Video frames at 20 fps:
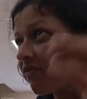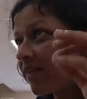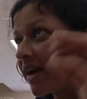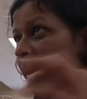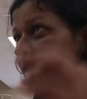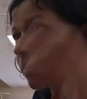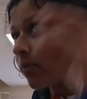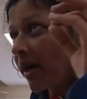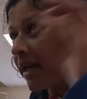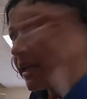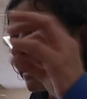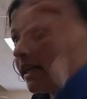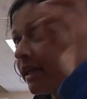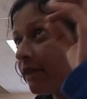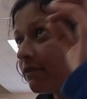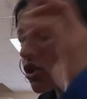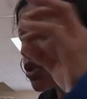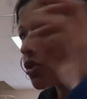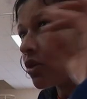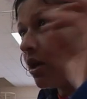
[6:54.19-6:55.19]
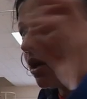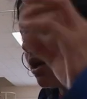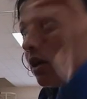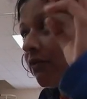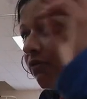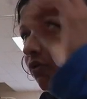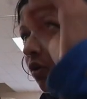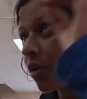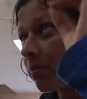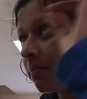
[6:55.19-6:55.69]
get one individual
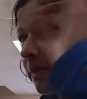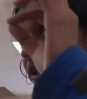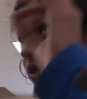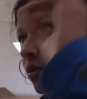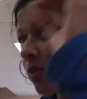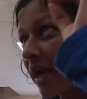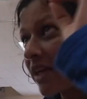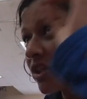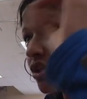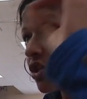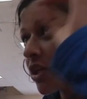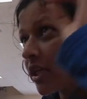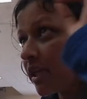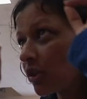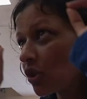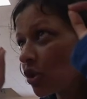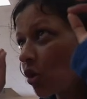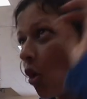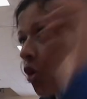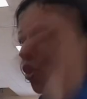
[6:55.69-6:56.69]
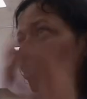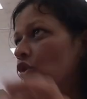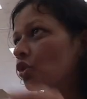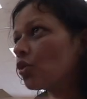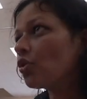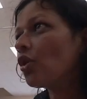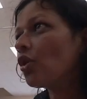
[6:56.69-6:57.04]
for me to actually talk yeah.